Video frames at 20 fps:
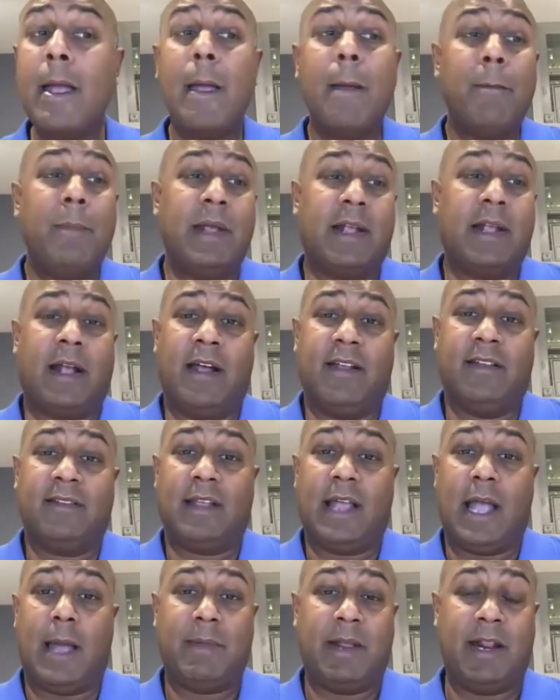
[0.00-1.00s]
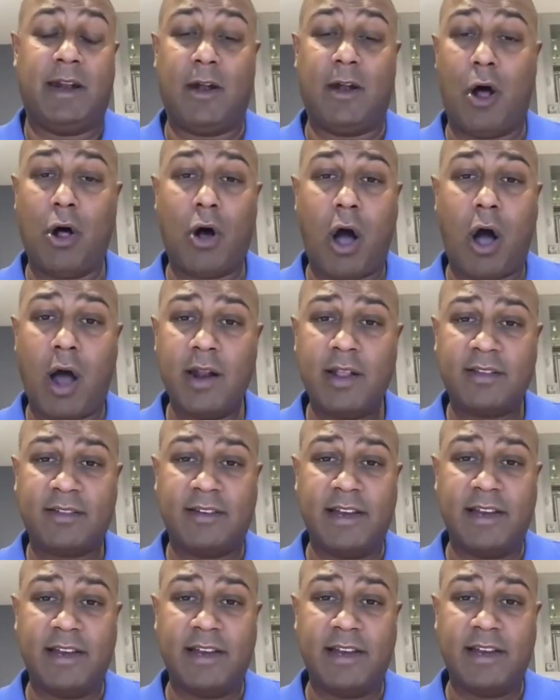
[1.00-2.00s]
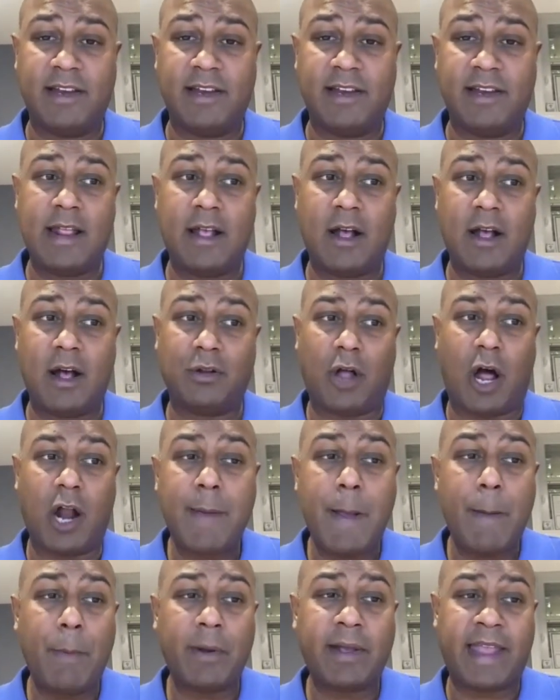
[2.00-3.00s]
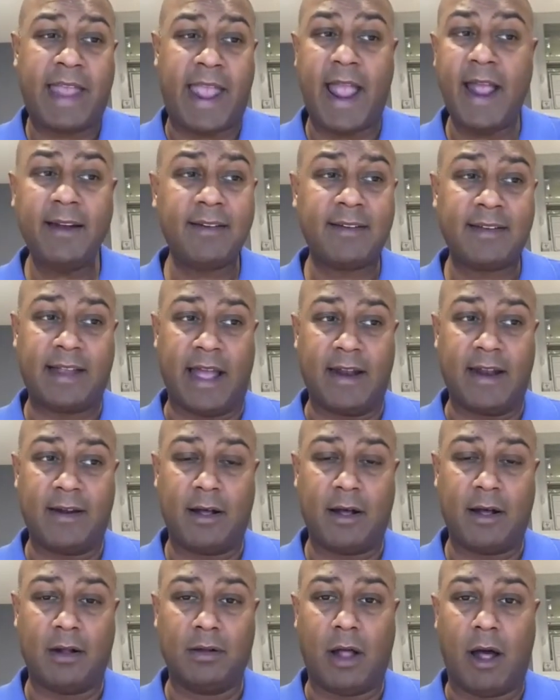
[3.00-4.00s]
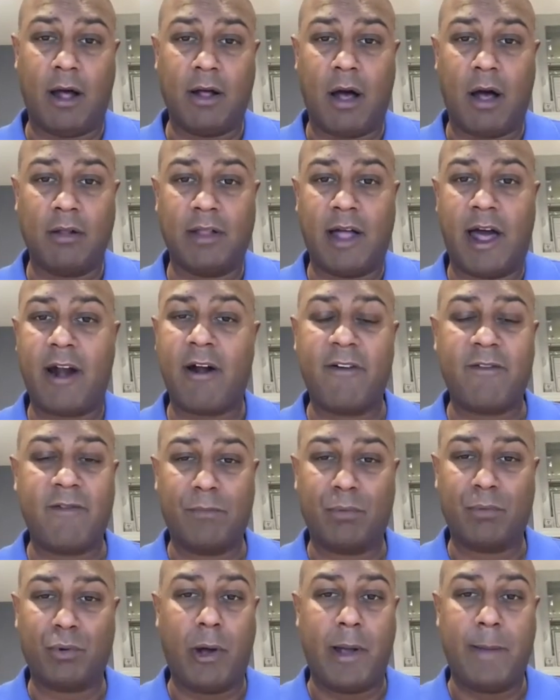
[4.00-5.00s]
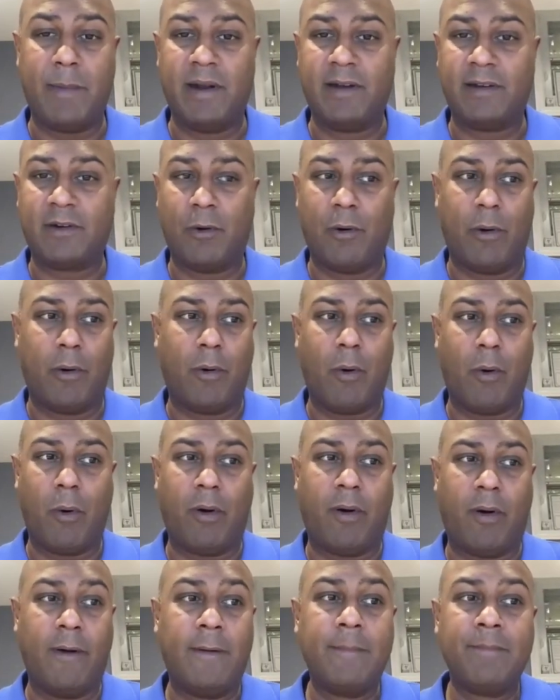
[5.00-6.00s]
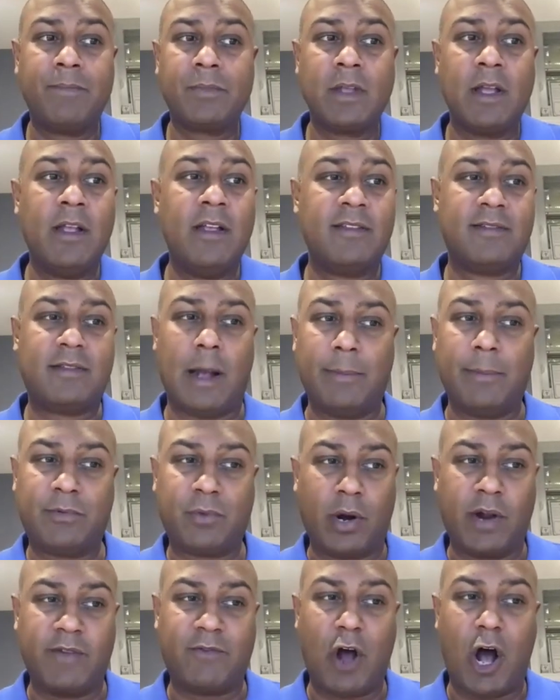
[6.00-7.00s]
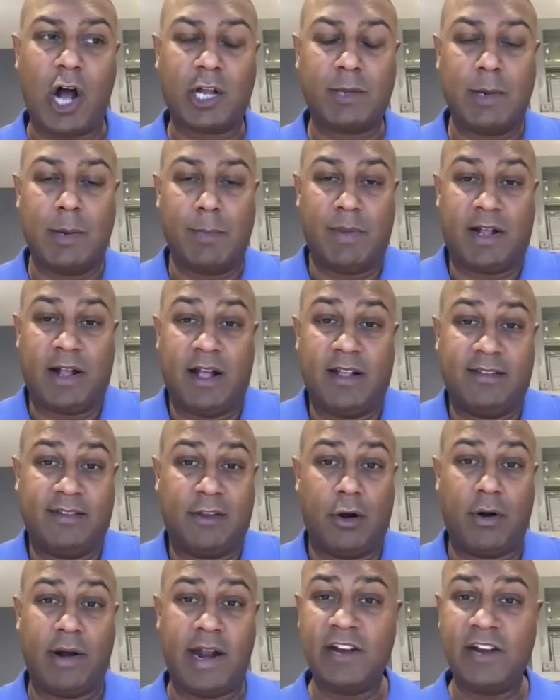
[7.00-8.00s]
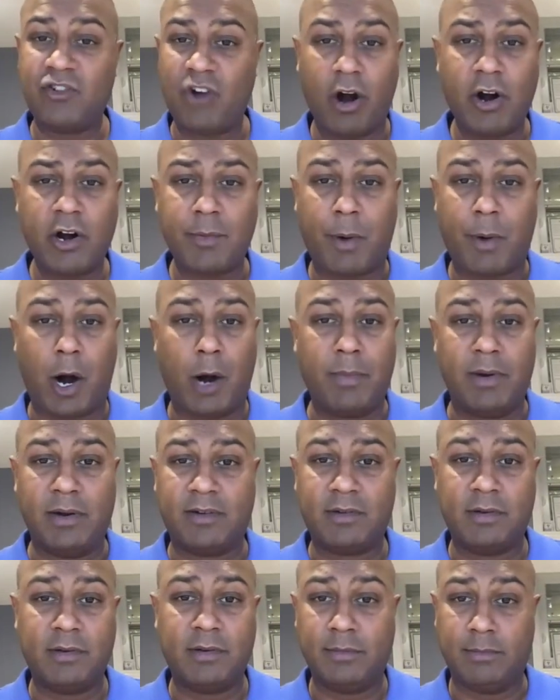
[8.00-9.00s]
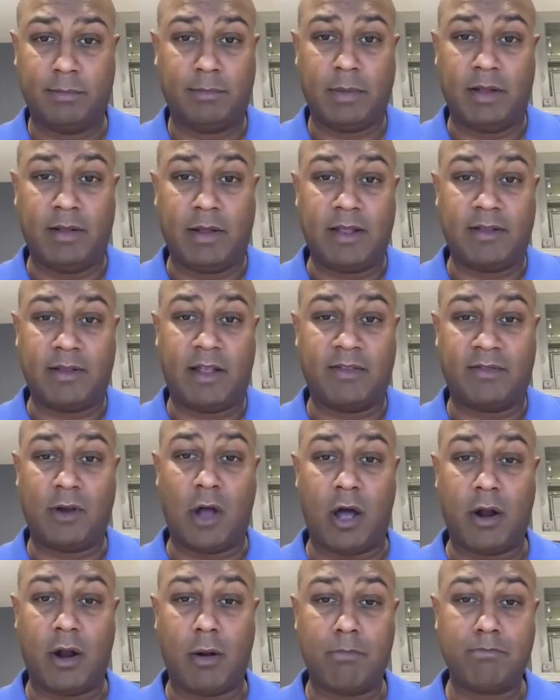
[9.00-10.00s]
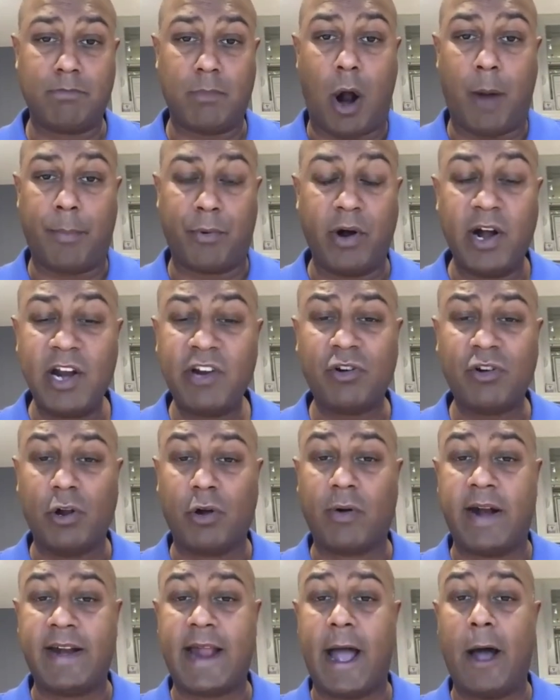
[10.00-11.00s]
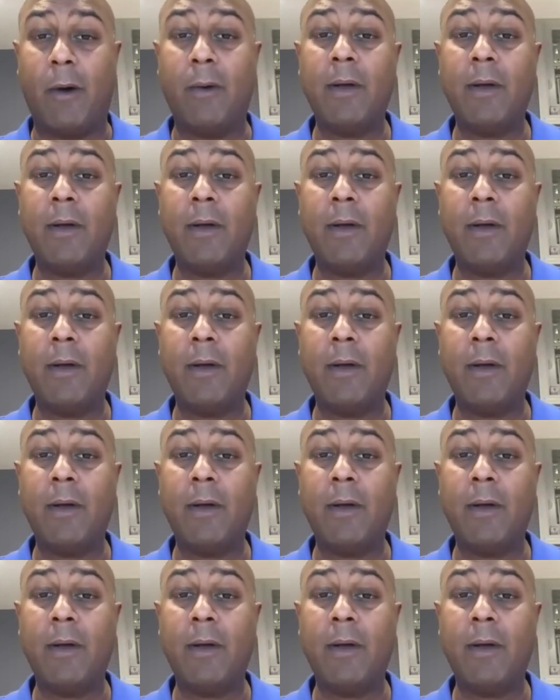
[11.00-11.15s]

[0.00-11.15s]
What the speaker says: Because, I mean, in all honesty, a lot of people can't get a letter of employment or some sort of document because their HR department is not operational right now.